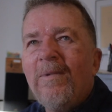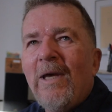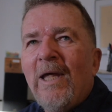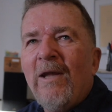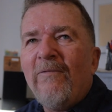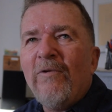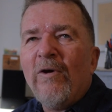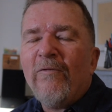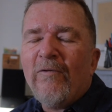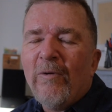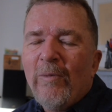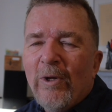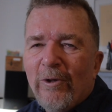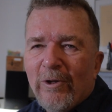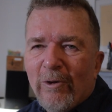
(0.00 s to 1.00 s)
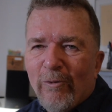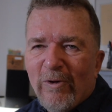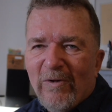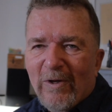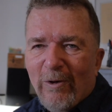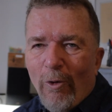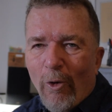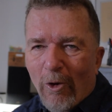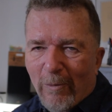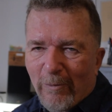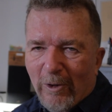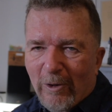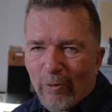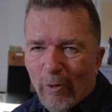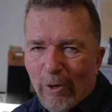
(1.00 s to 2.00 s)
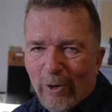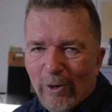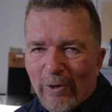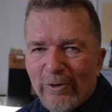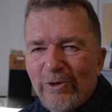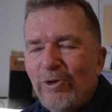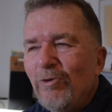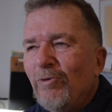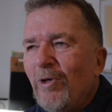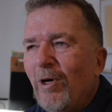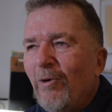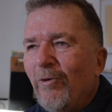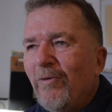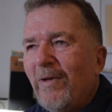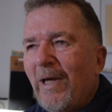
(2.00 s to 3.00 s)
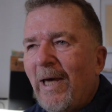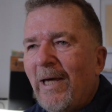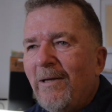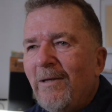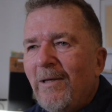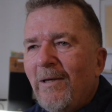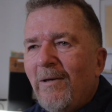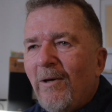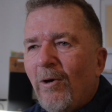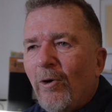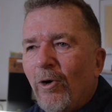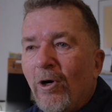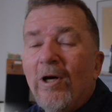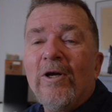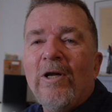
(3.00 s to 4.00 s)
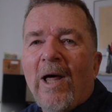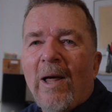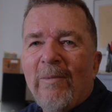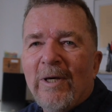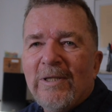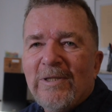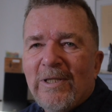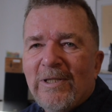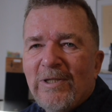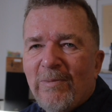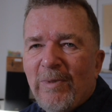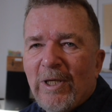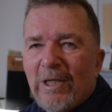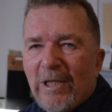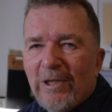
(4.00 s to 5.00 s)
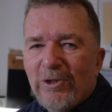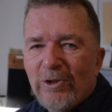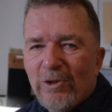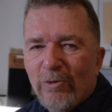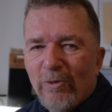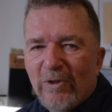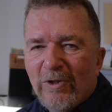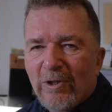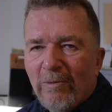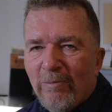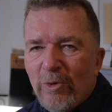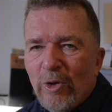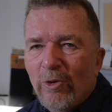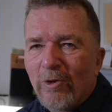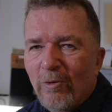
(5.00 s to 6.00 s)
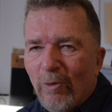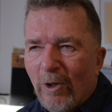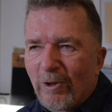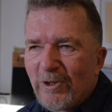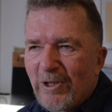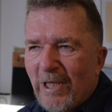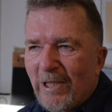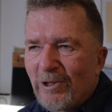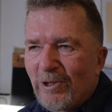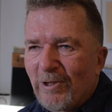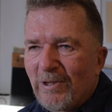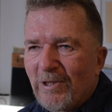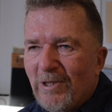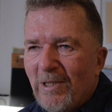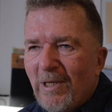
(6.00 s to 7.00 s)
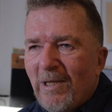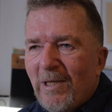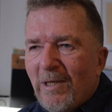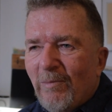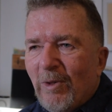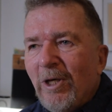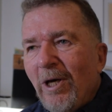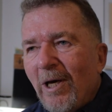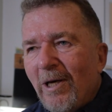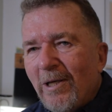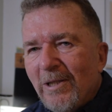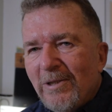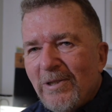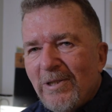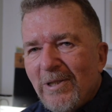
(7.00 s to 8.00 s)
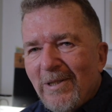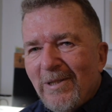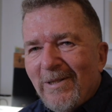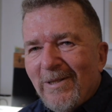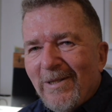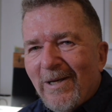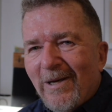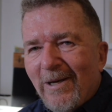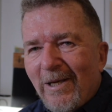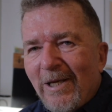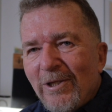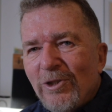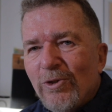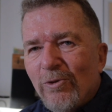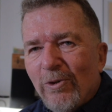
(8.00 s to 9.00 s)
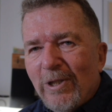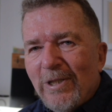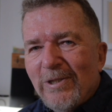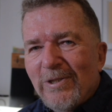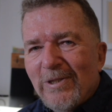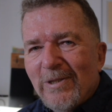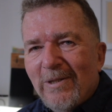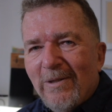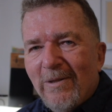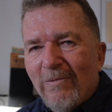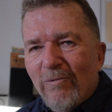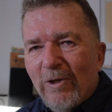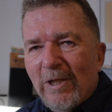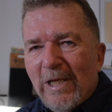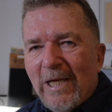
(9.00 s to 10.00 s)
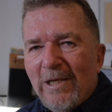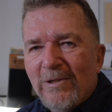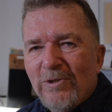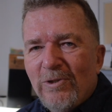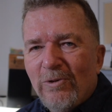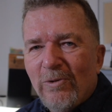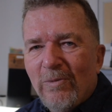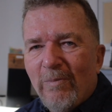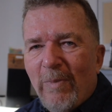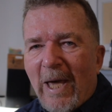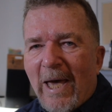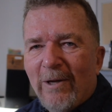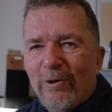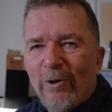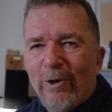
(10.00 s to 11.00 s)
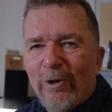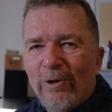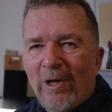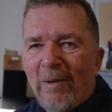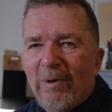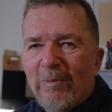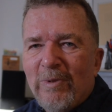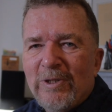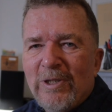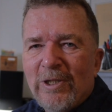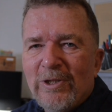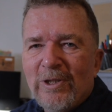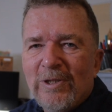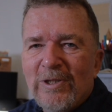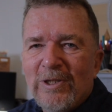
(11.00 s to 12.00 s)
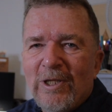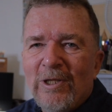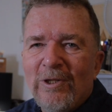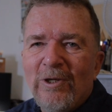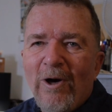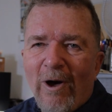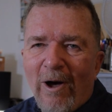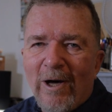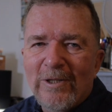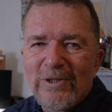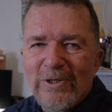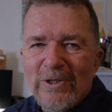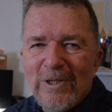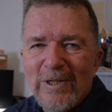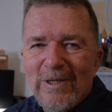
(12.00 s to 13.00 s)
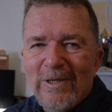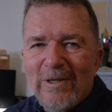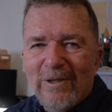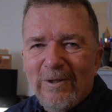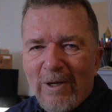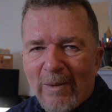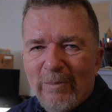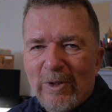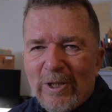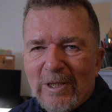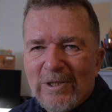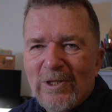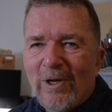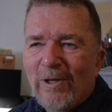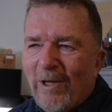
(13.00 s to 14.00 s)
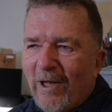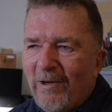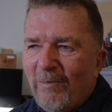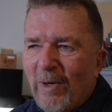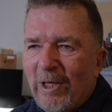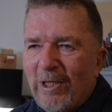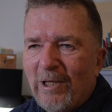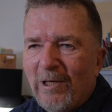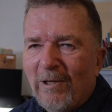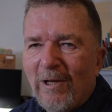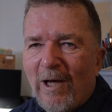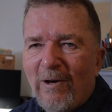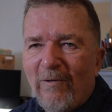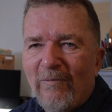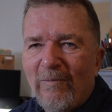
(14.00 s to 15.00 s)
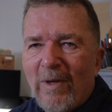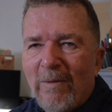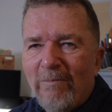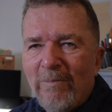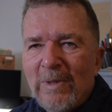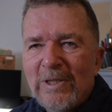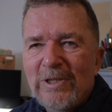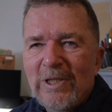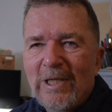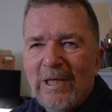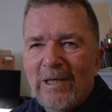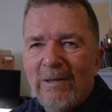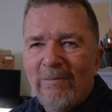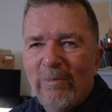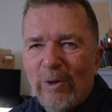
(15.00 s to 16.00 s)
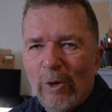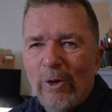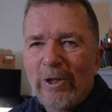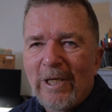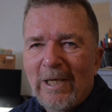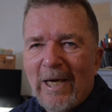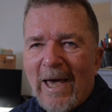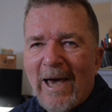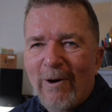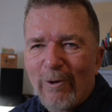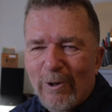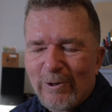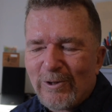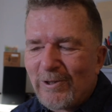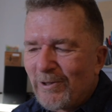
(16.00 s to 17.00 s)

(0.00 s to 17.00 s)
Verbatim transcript: And if you're familiar with the corporate world, you know that ergonomics is a big issue with computer workstations because uh, injuries uh, related to bad ergonomic positions can cost companies a lot of money and a lot of missing employee hours.